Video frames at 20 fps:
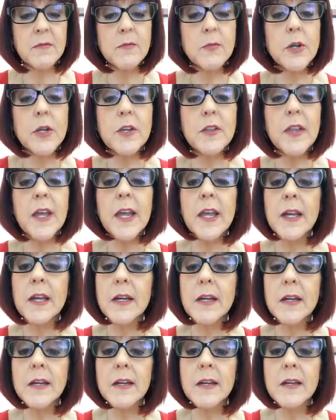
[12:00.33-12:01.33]
What do you think?
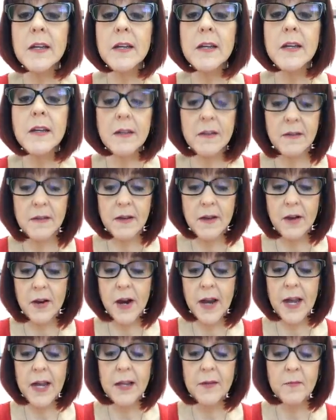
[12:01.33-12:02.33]
All
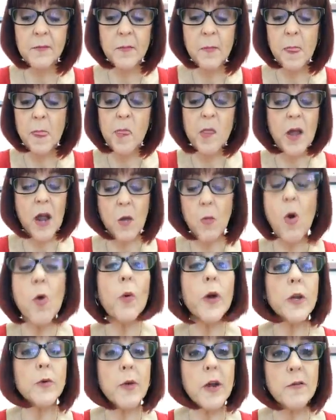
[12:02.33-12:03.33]
right. I won't
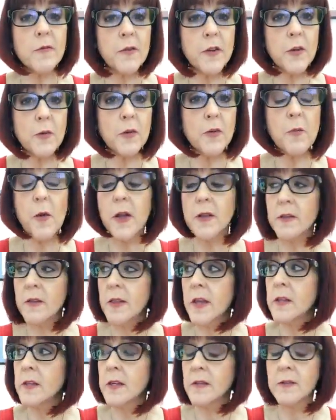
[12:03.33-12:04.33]
wait around for your response on
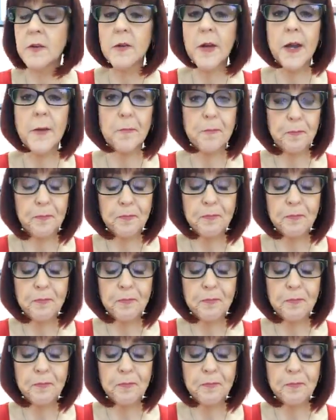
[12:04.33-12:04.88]
that. That's okay.